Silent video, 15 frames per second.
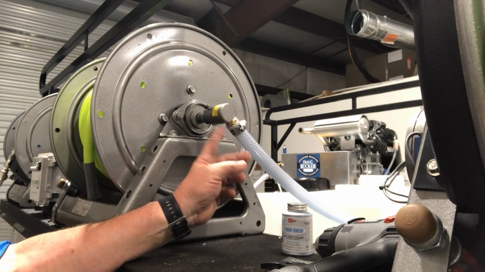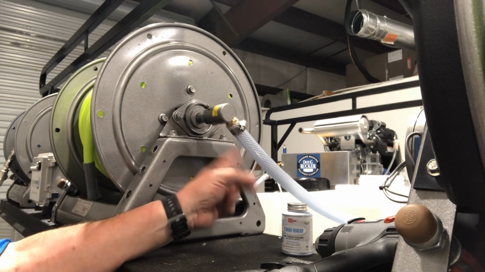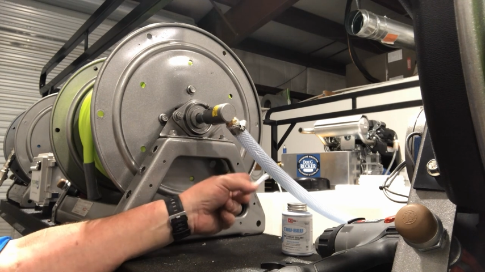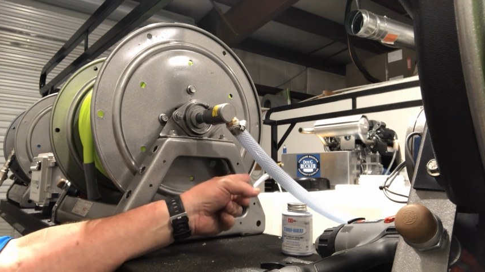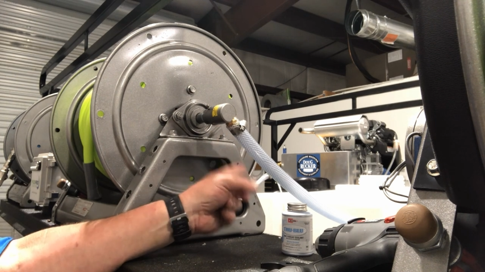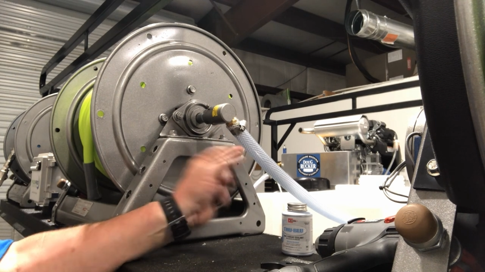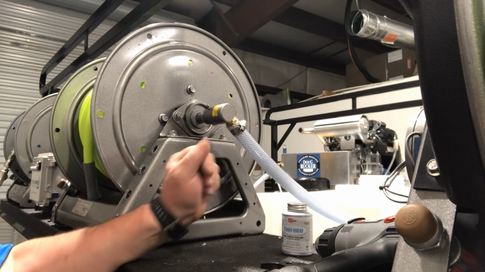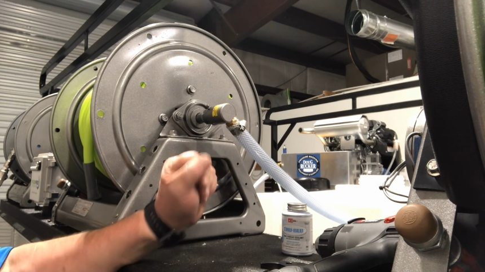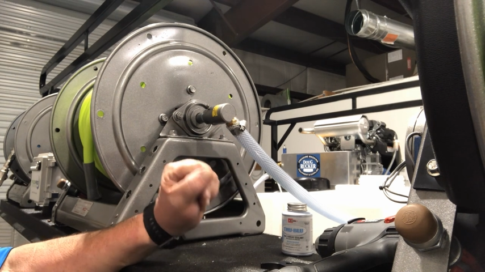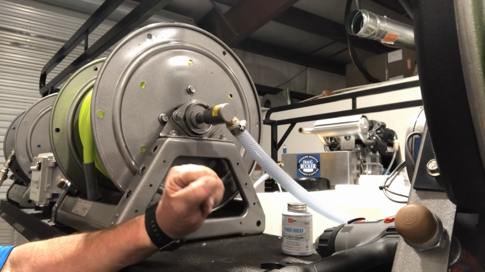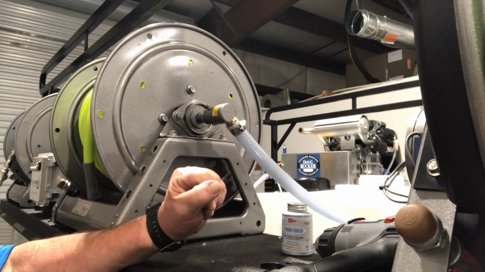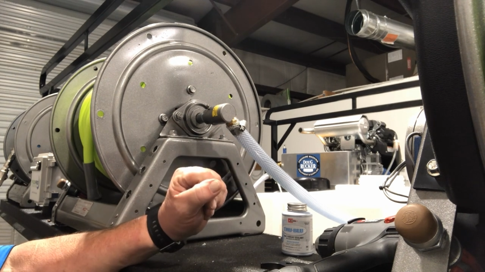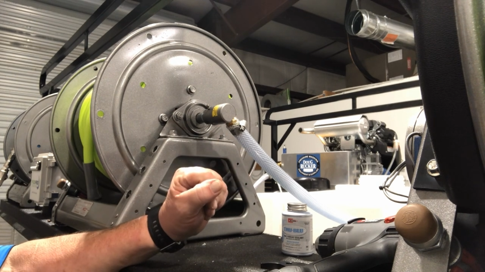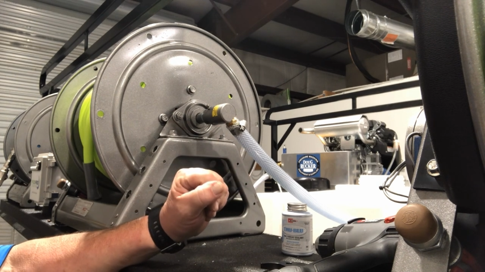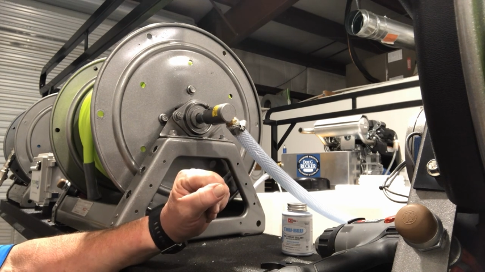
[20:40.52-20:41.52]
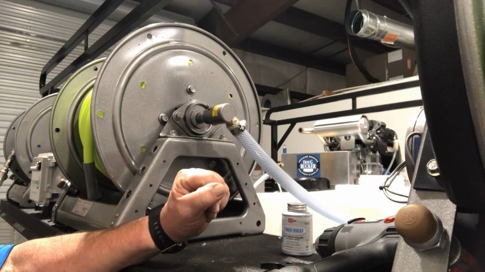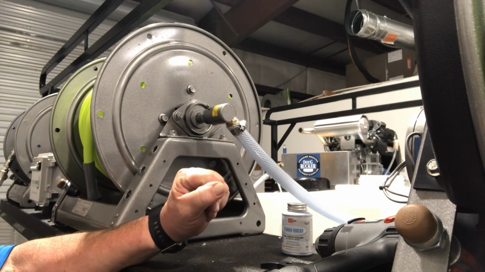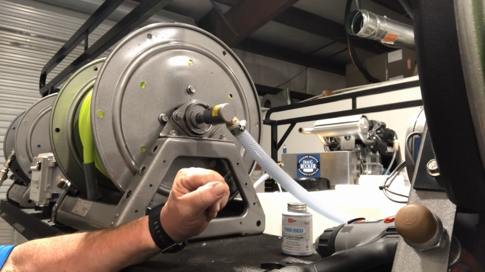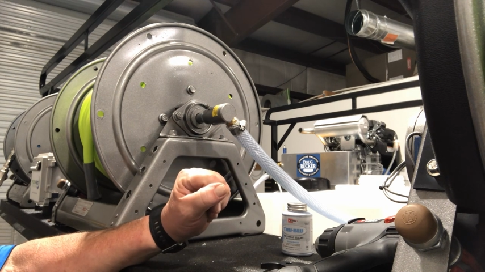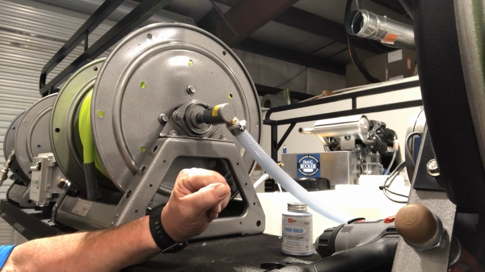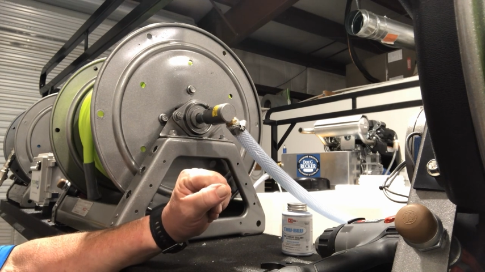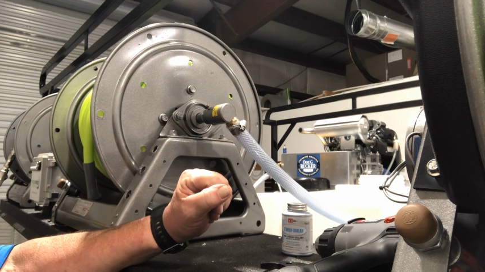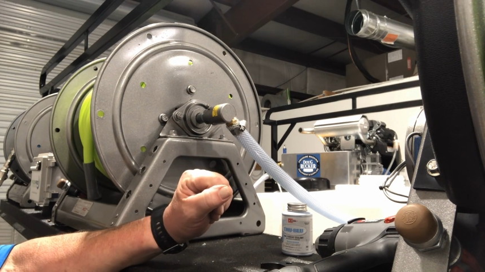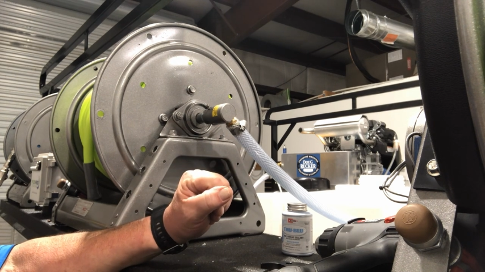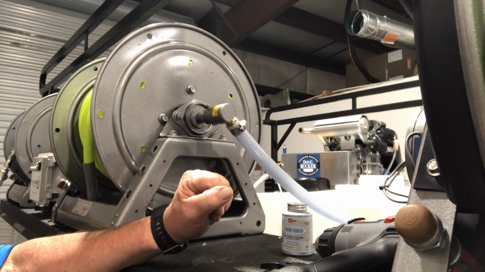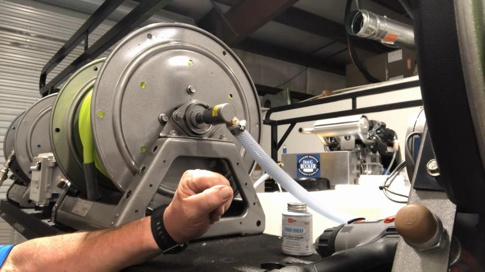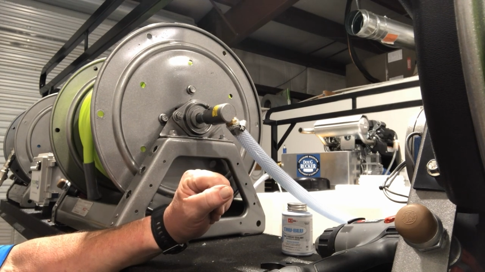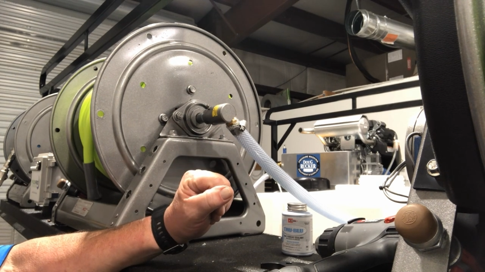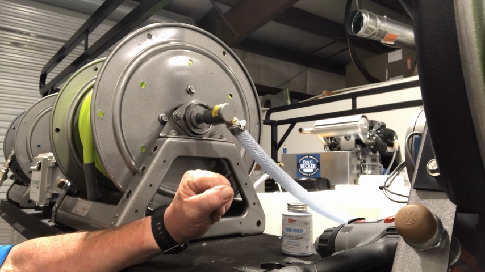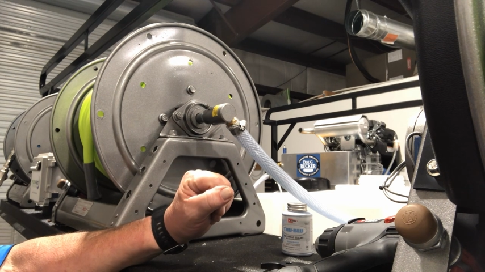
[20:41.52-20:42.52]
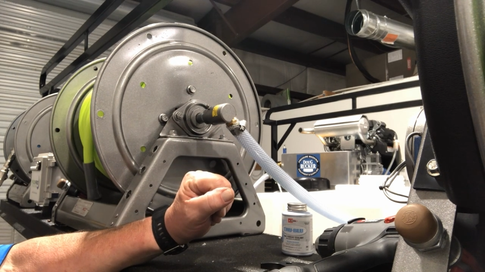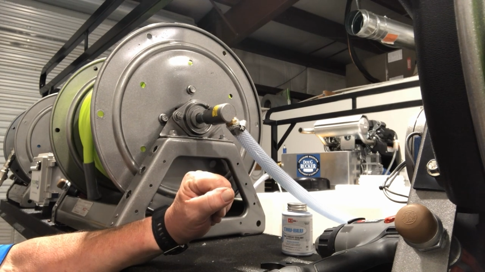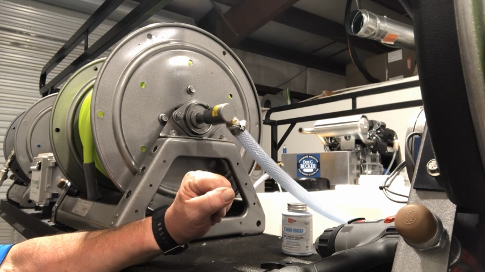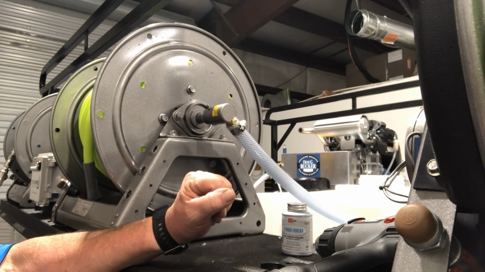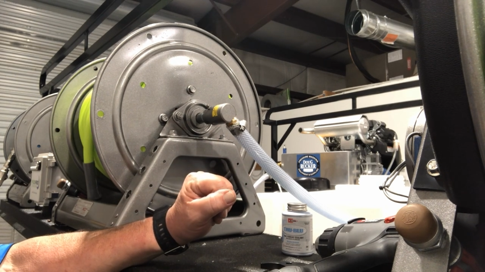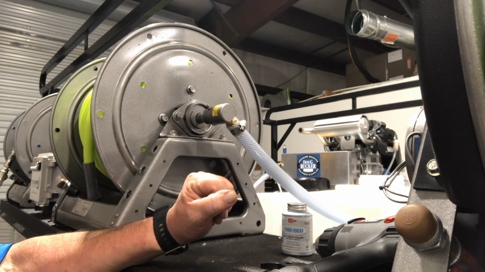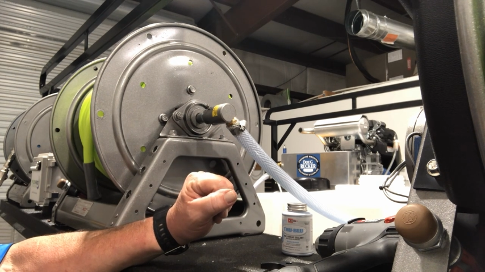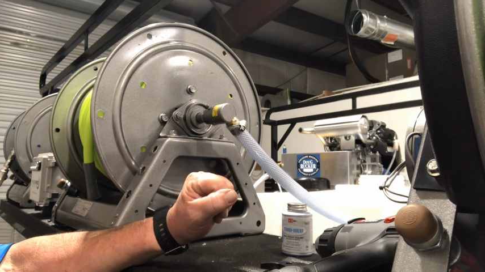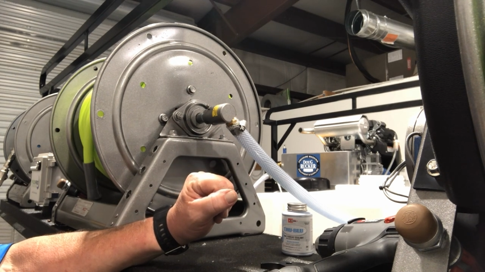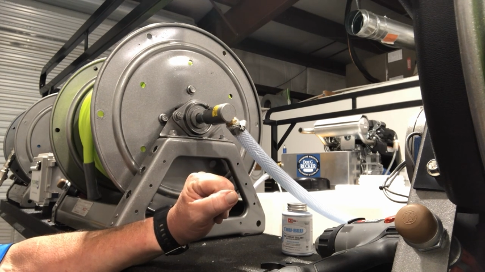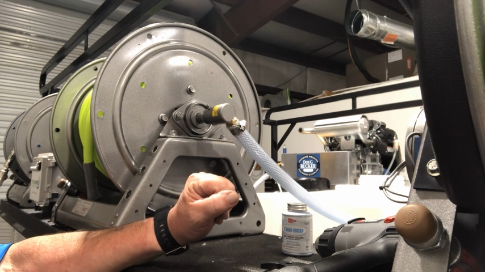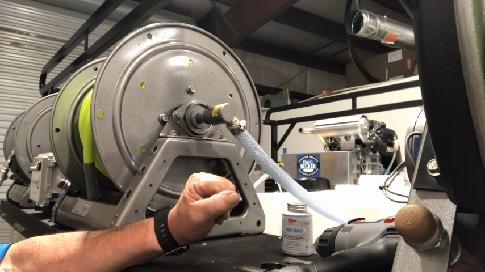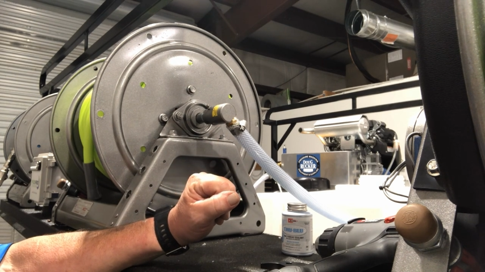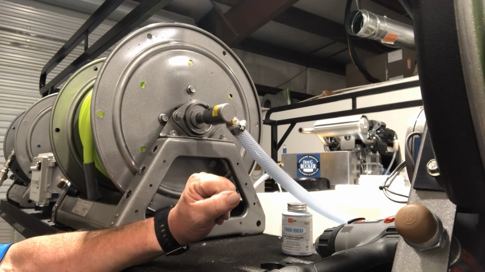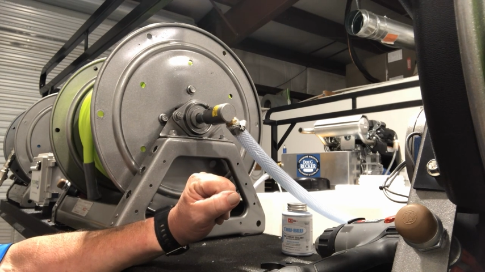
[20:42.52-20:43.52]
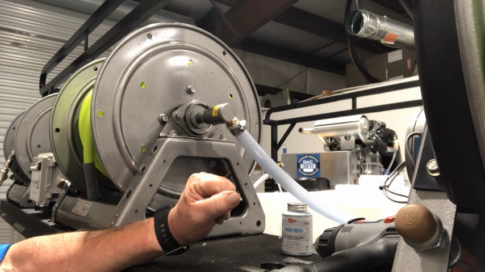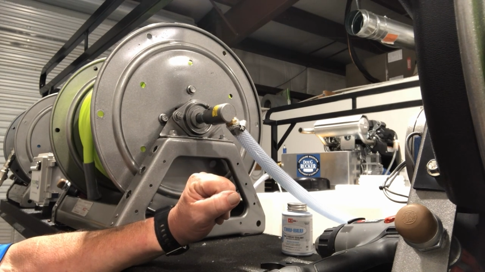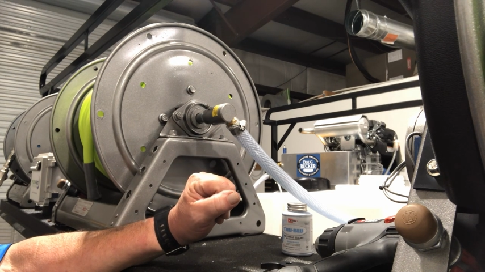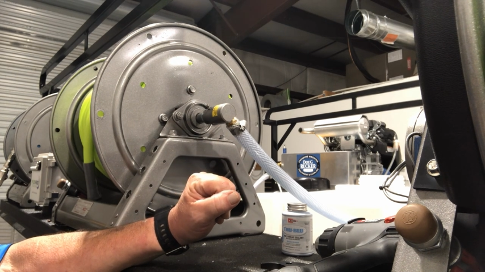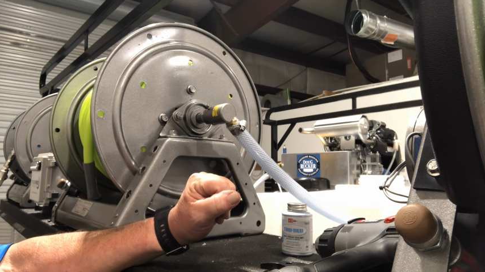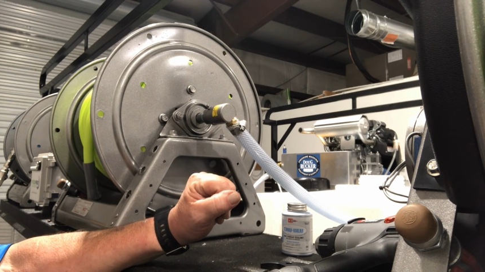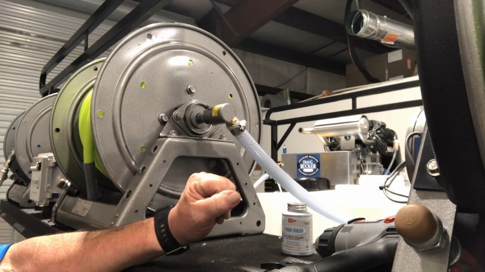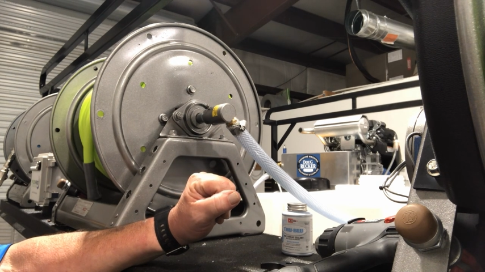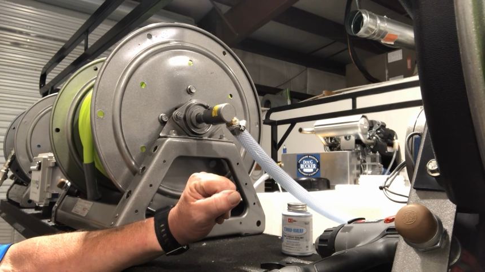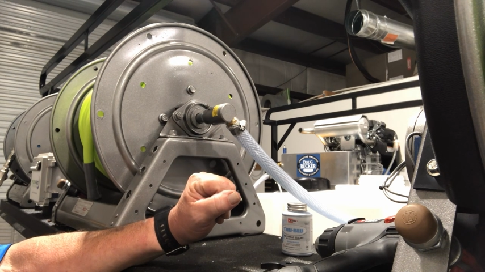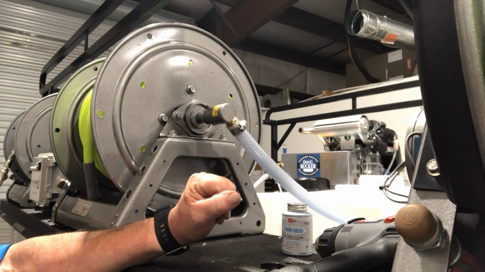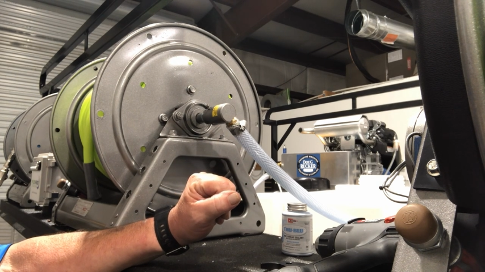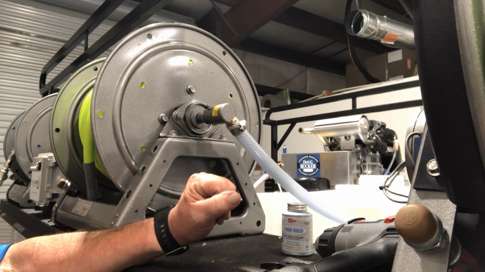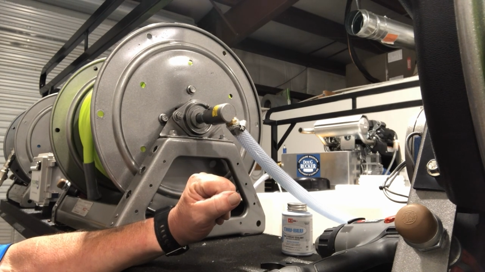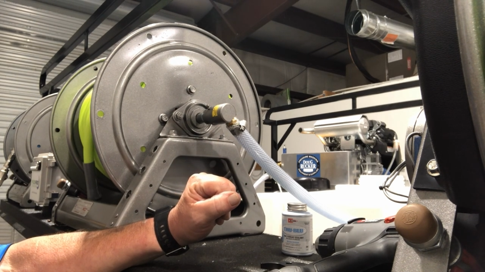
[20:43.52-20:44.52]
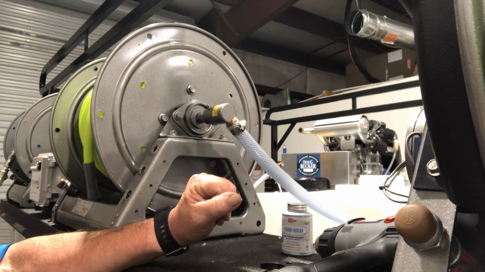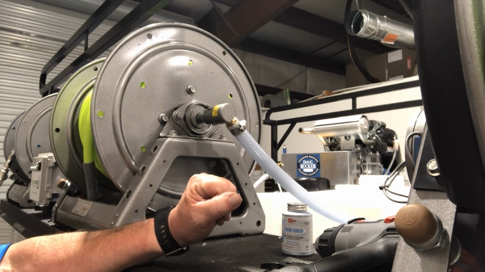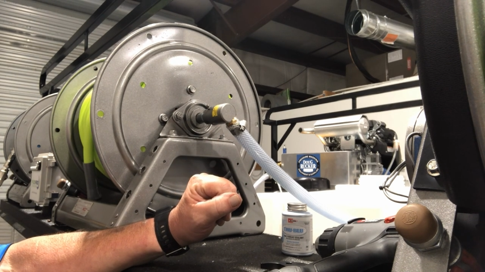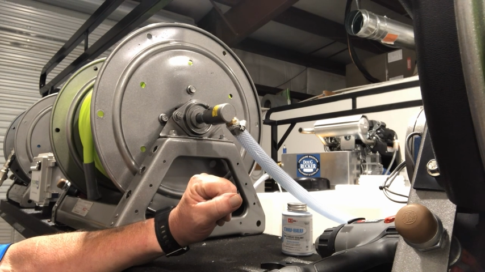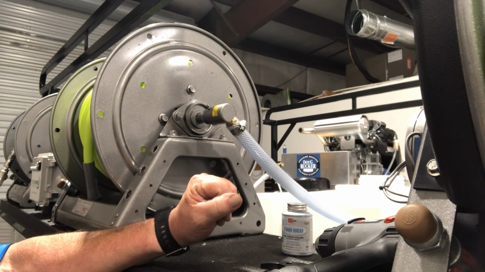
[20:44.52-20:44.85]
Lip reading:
(no speaker visible)